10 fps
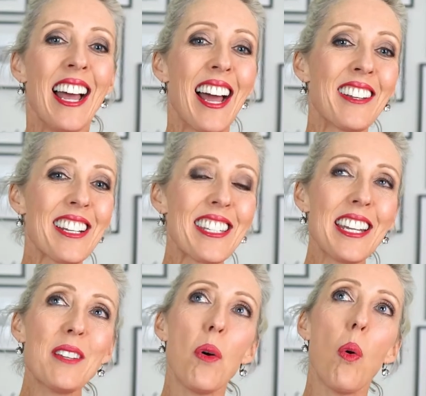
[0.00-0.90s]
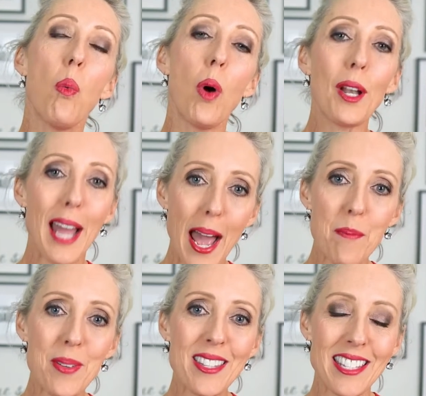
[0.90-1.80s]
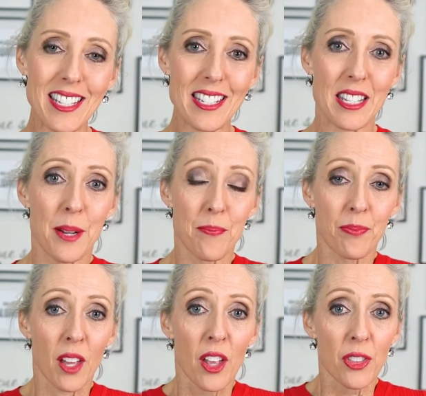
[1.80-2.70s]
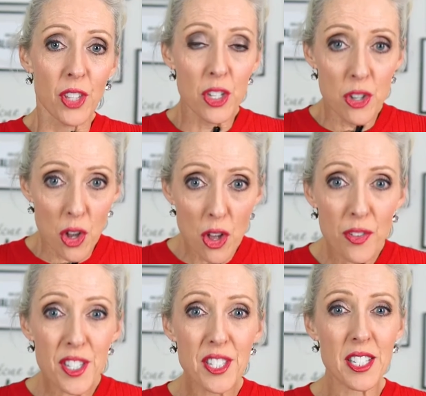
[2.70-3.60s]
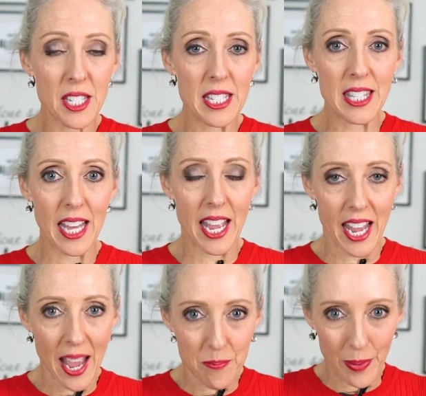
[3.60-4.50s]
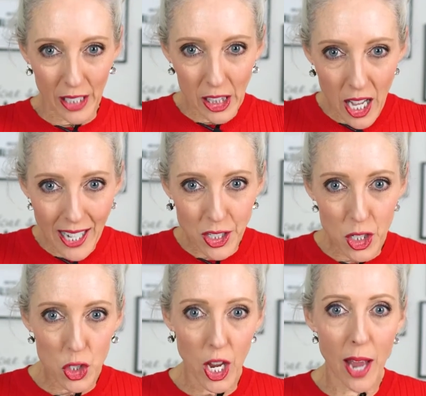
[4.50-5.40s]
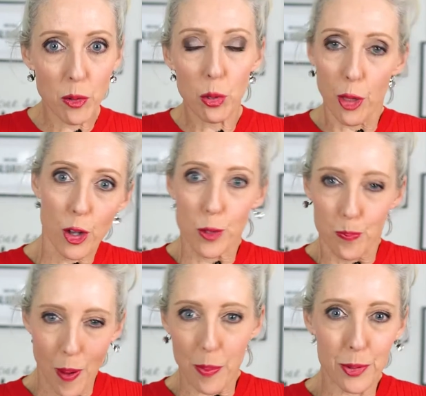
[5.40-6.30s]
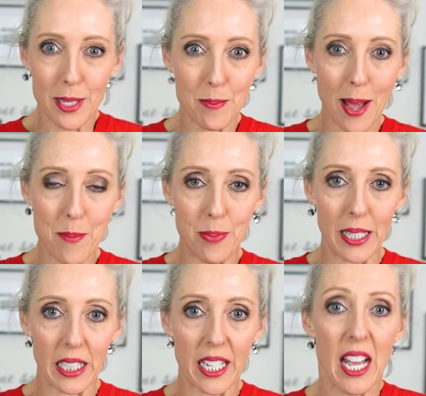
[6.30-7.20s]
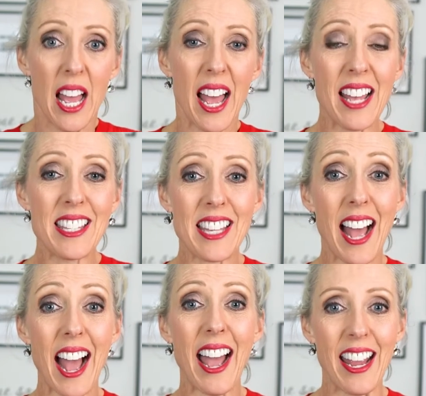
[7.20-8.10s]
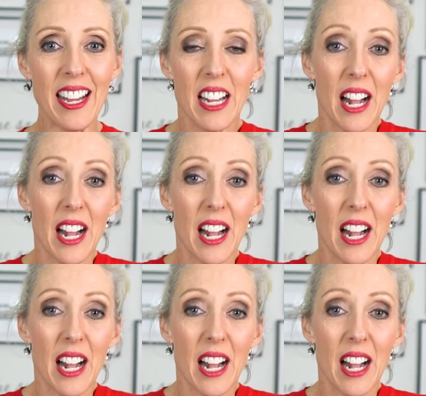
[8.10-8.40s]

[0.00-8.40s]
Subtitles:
And I said, what happens is the nervousness is there, but I like to channel those bubbles in my belly as, hey,